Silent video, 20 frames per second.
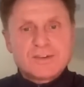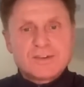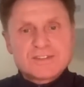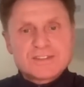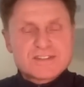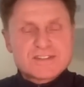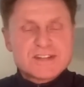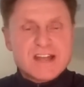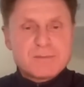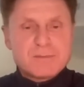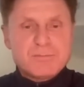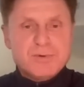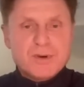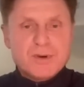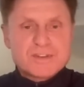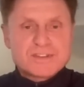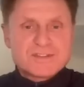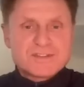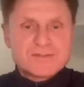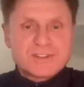this is nine
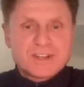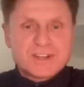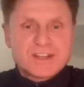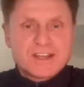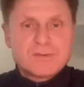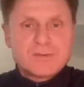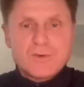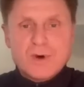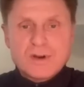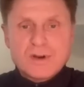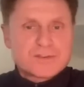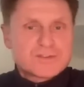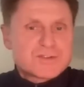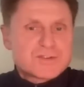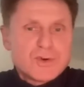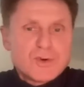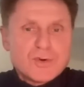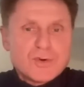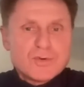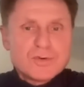points, if they get one or
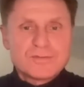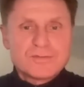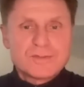two,